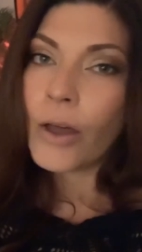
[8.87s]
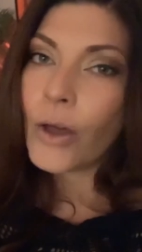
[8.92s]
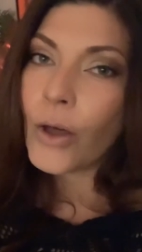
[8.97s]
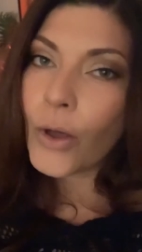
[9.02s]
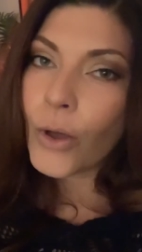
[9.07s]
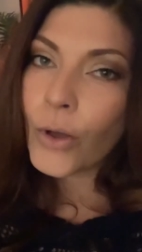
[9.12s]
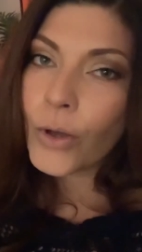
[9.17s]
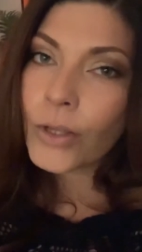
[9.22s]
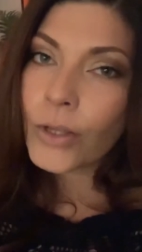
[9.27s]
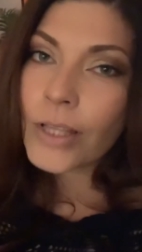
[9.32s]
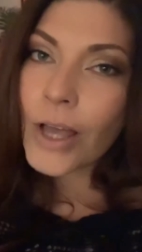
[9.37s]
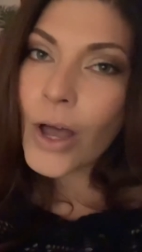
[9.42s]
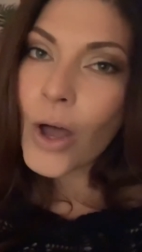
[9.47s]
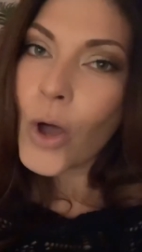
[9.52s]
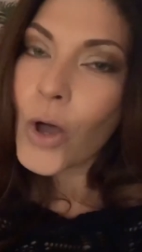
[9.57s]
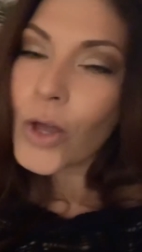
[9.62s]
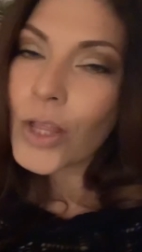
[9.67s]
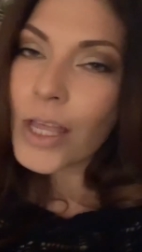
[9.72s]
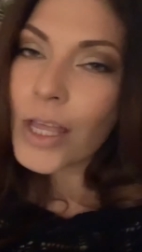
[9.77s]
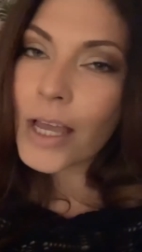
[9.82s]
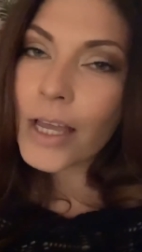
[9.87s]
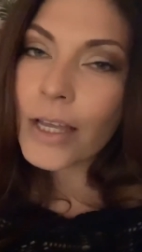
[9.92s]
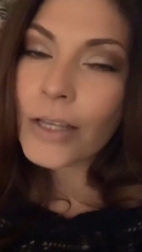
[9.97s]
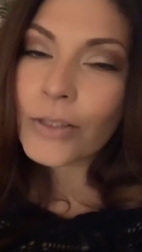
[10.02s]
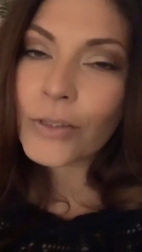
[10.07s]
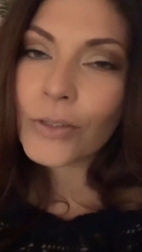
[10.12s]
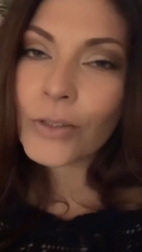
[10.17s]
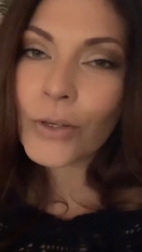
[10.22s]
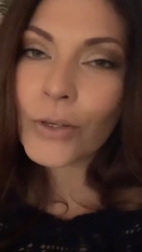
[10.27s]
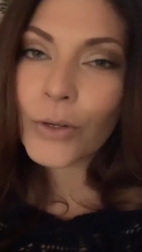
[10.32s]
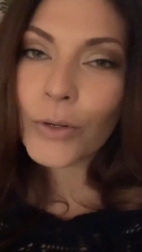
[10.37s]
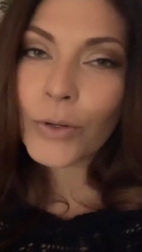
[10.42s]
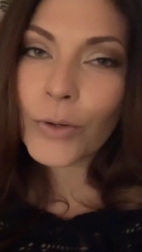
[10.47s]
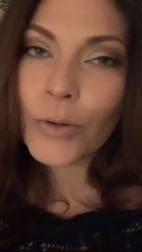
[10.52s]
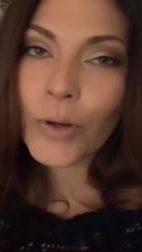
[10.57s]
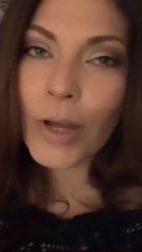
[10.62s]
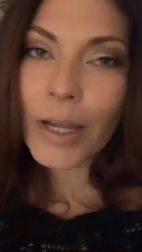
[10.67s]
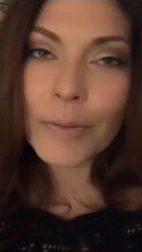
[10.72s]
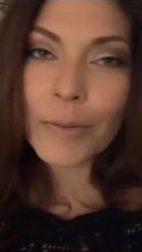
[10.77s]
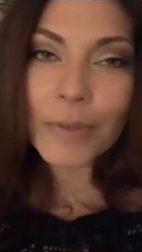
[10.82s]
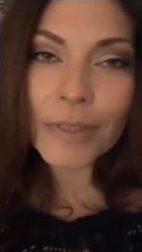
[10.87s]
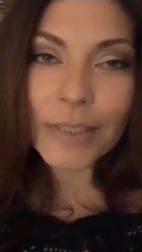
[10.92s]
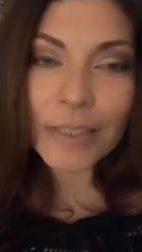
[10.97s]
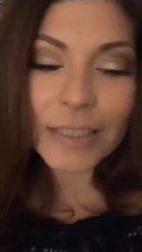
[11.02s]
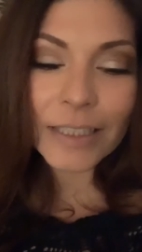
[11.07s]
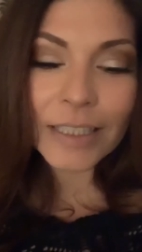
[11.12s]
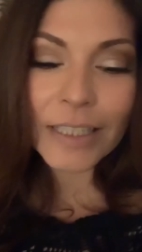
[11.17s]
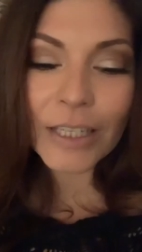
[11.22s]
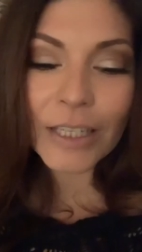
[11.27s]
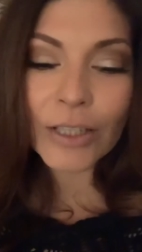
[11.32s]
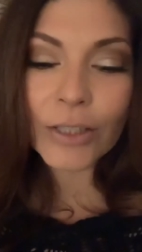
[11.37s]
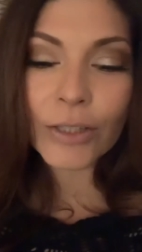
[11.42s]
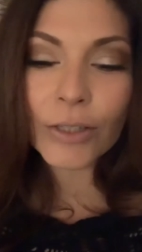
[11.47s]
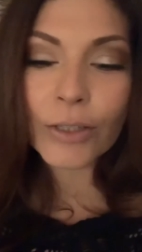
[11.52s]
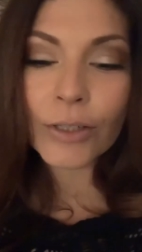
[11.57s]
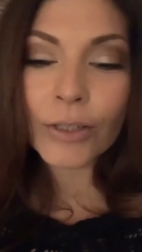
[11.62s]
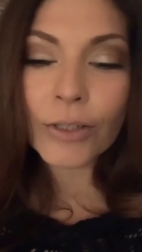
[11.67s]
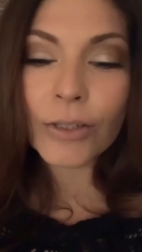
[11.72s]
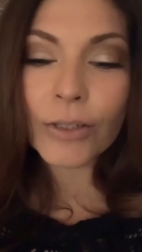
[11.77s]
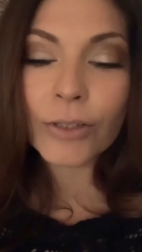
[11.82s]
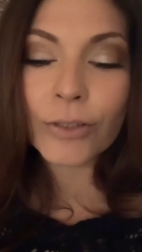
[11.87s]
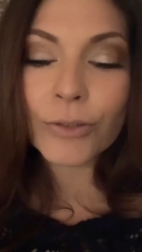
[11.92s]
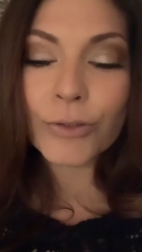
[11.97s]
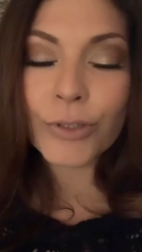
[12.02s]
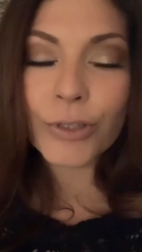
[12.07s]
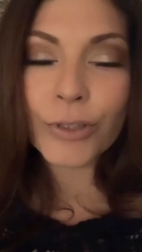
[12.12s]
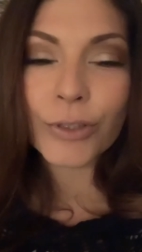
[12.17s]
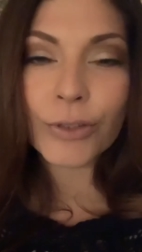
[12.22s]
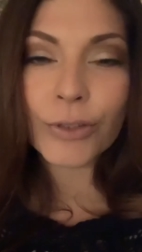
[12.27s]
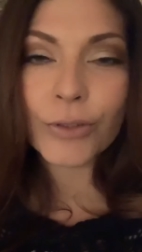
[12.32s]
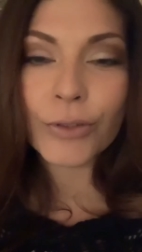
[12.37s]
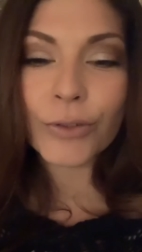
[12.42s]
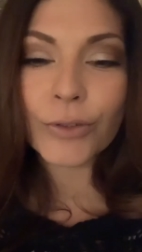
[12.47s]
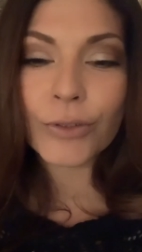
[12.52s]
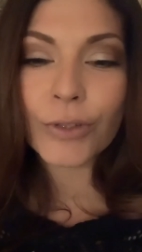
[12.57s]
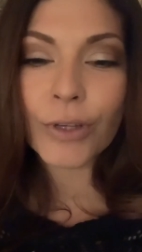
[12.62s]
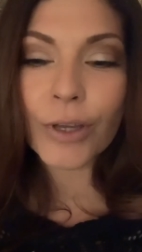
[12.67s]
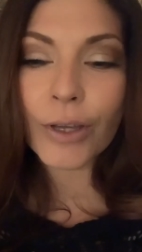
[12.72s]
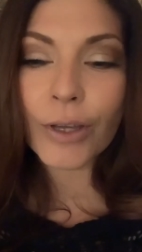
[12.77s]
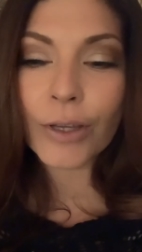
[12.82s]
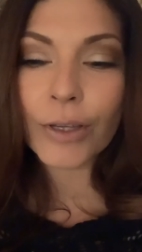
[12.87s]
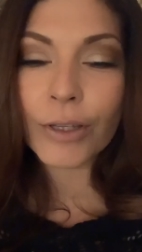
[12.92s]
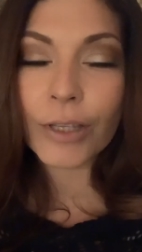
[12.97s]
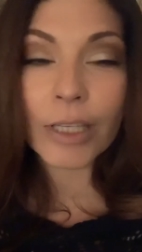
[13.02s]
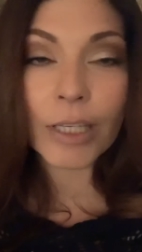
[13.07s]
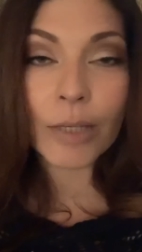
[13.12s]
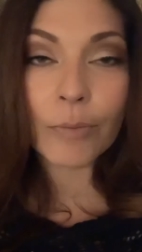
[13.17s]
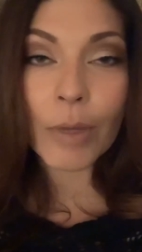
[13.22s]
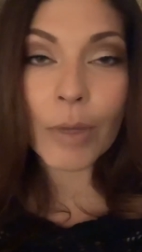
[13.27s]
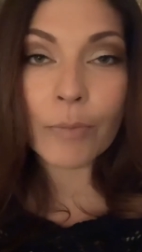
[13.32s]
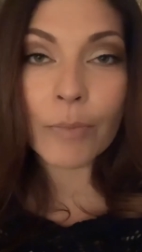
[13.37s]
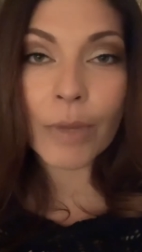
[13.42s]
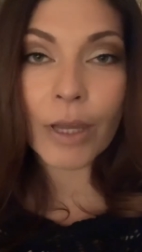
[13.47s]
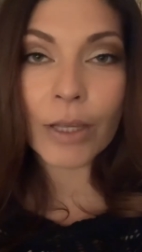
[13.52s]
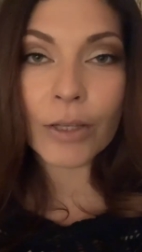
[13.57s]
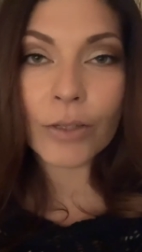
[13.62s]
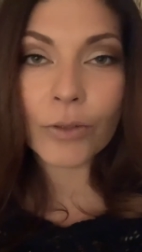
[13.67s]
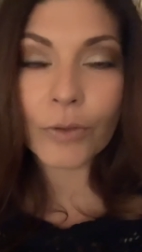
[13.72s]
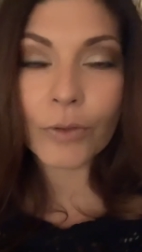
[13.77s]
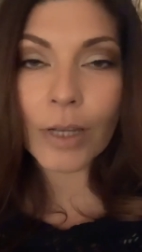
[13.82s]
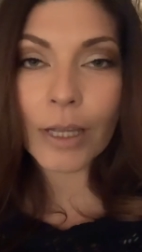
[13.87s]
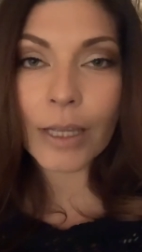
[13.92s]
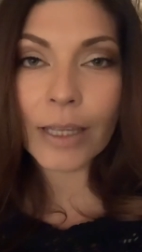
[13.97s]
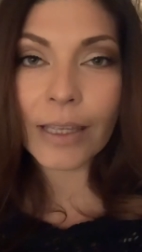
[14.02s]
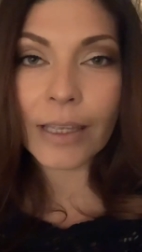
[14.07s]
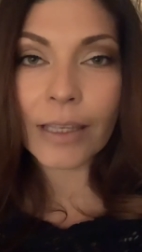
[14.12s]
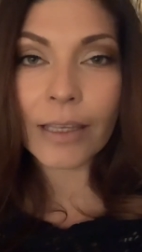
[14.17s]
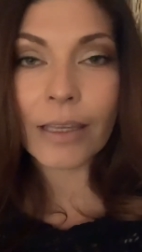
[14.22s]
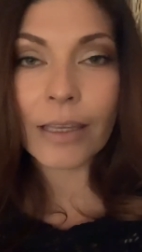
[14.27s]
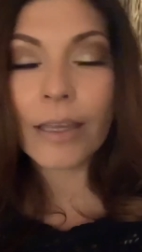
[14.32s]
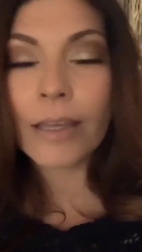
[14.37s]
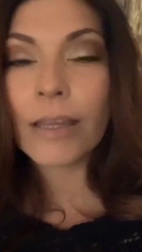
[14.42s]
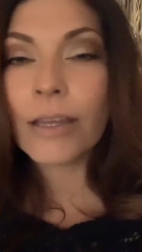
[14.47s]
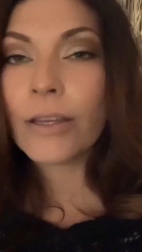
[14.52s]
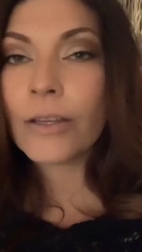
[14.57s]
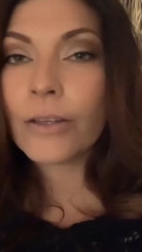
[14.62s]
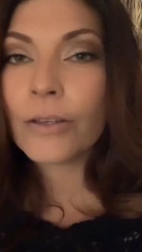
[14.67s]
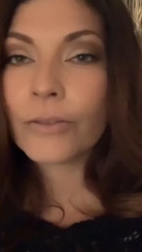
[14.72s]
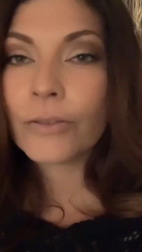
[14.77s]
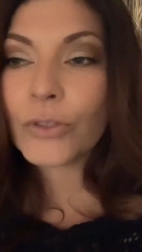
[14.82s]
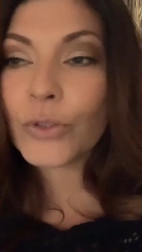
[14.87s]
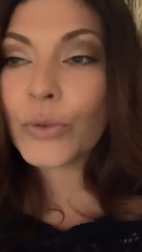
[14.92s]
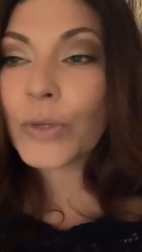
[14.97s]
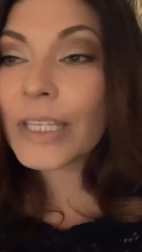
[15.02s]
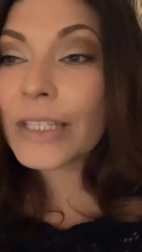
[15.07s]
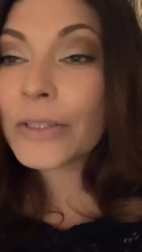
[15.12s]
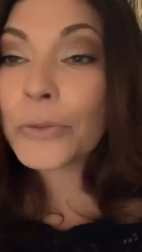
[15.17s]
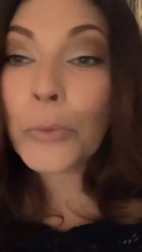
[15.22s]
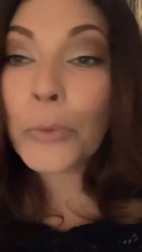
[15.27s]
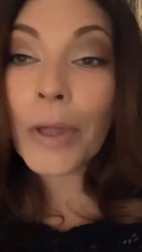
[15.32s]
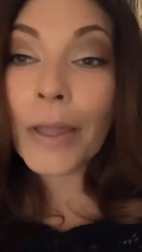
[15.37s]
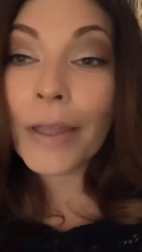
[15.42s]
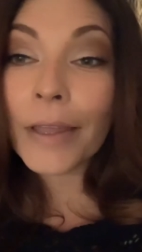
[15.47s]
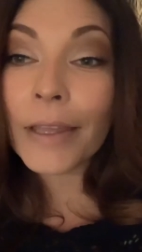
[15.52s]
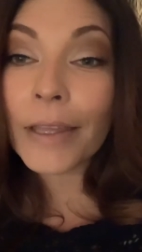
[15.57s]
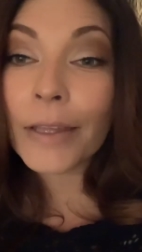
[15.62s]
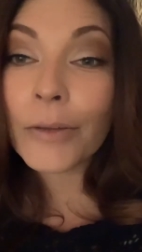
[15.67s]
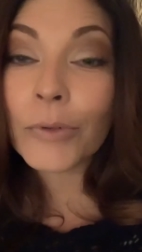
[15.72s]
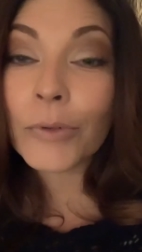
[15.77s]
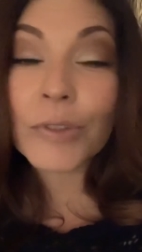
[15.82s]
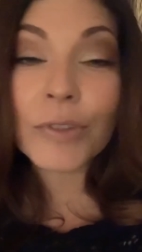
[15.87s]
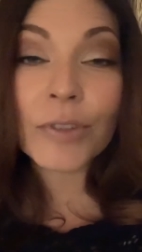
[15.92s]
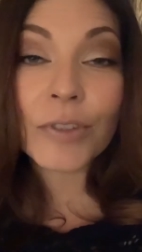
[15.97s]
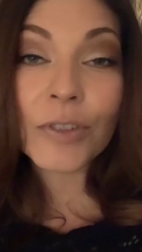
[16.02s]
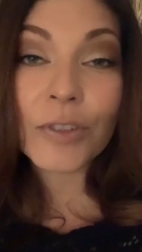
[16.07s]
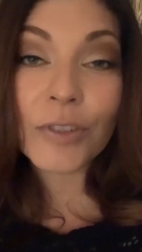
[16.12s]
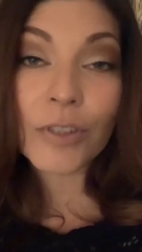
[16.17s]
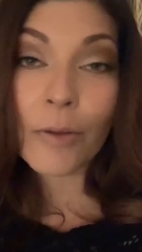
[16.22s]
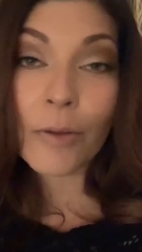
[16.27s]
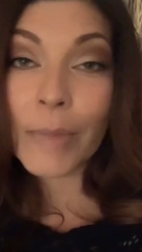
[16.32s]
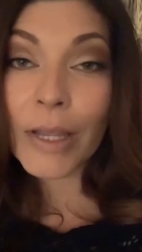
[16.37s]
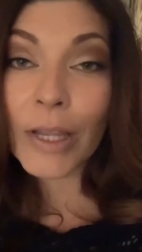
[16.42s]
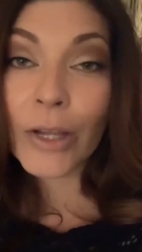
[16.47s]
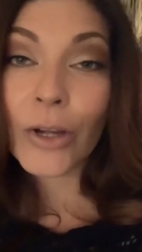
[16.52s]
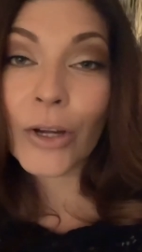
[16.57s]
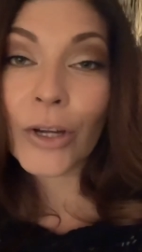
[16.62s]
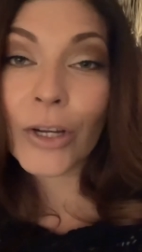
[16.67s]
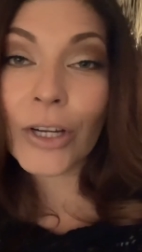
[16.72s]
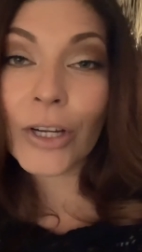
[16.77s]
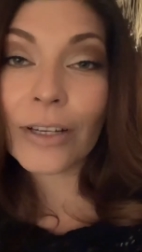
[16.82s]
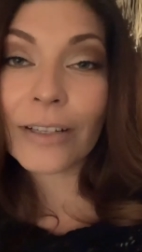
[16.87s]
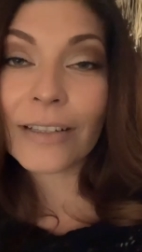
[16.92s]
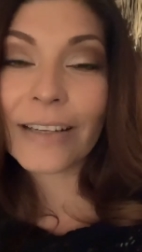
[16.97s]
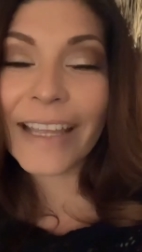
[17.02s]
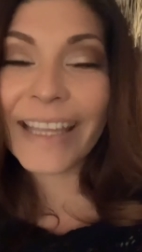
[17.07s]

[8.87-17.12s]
Hola, hola. So I'm sitting here just uh, getting my mind right, tweeting away, what's just on my heart.